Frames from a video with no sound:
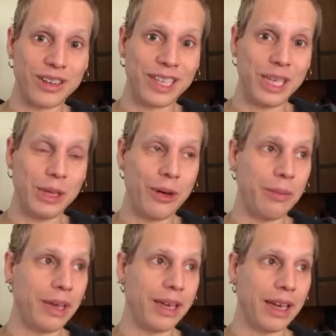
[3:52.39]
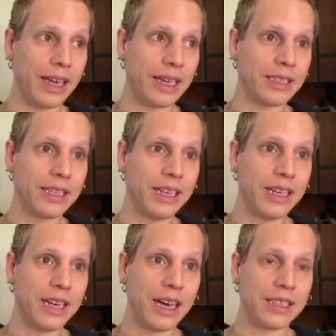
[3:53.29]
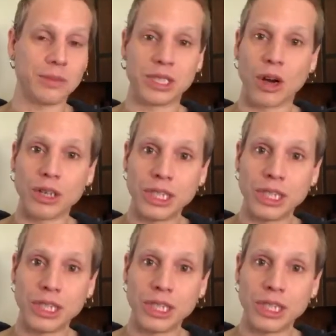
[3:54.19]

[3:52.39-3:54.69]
A keloid being, I guess, some scar